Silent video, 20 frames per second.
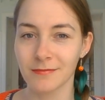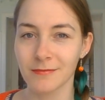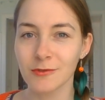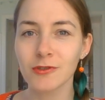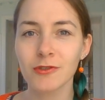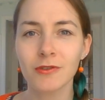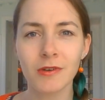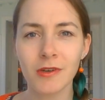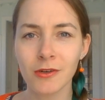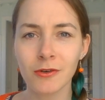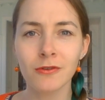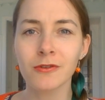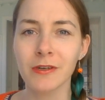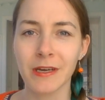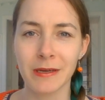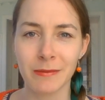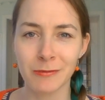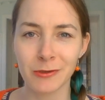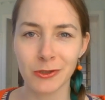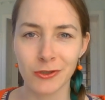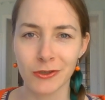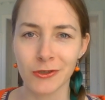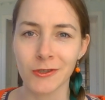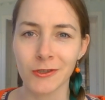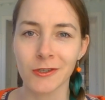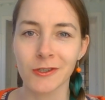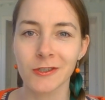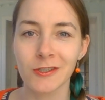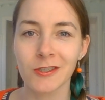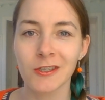do a Google image
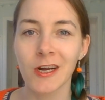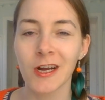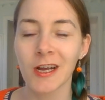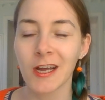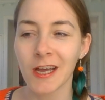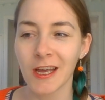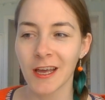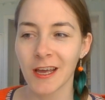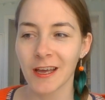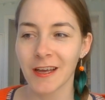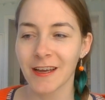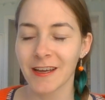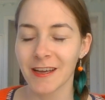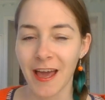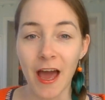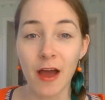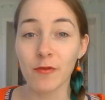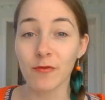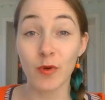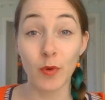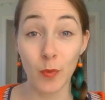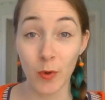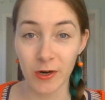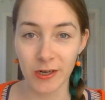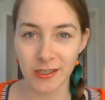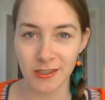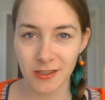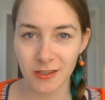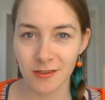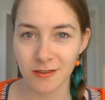search. Everyone
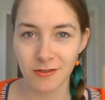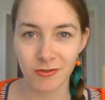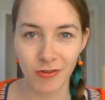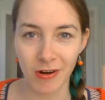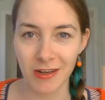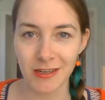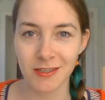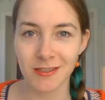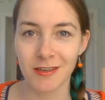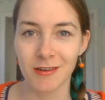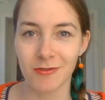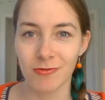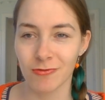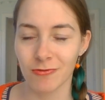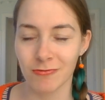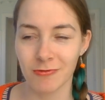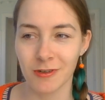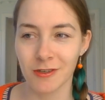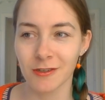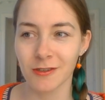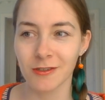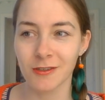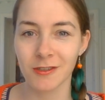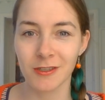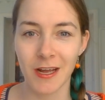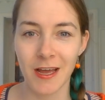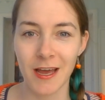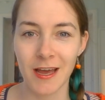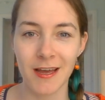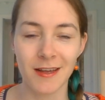is dressed in orange
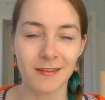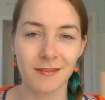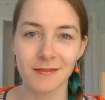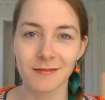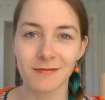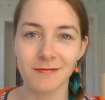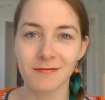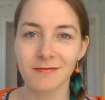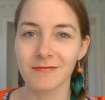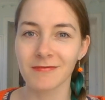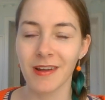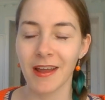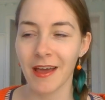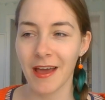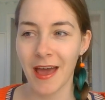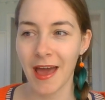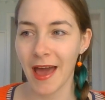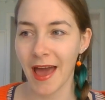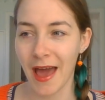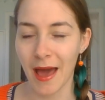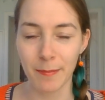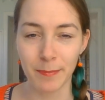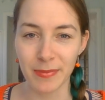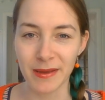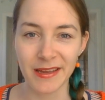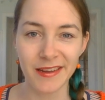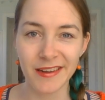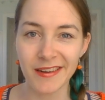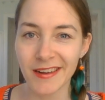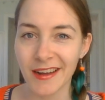and
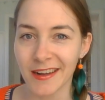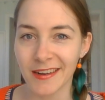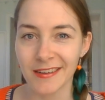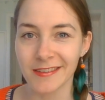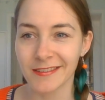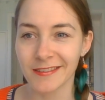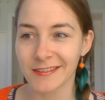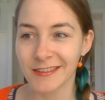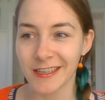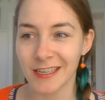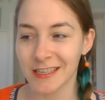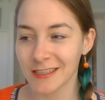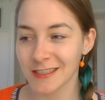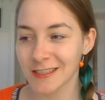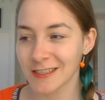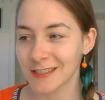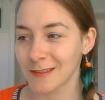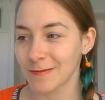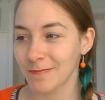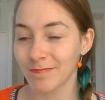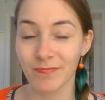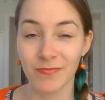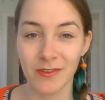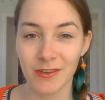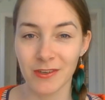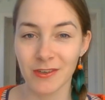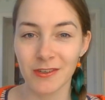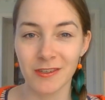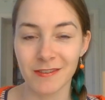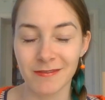happy, and it's
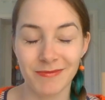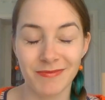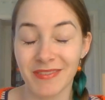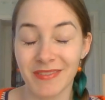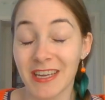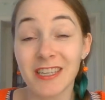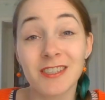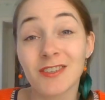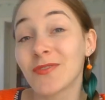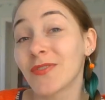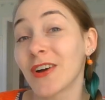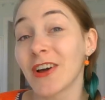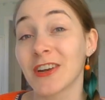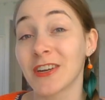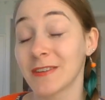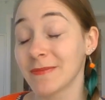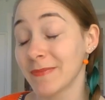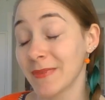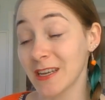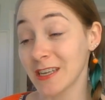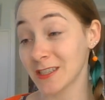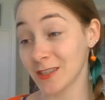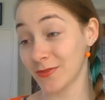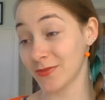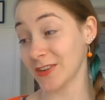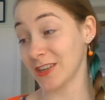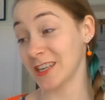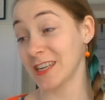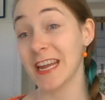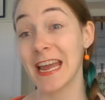fun. It's a
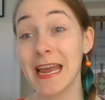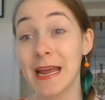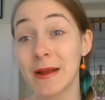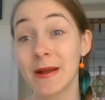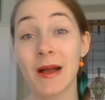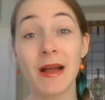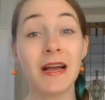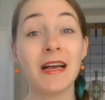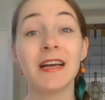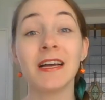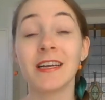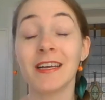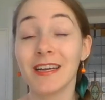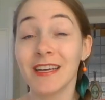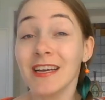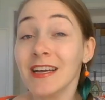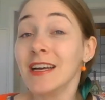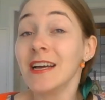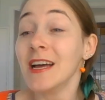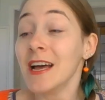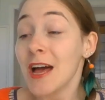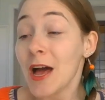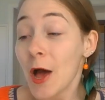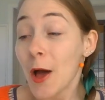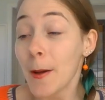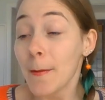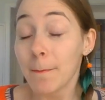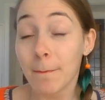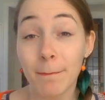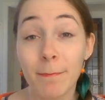fun day.
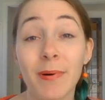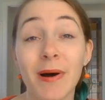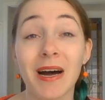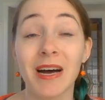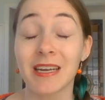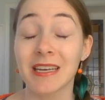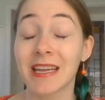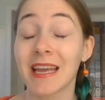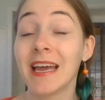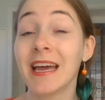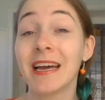But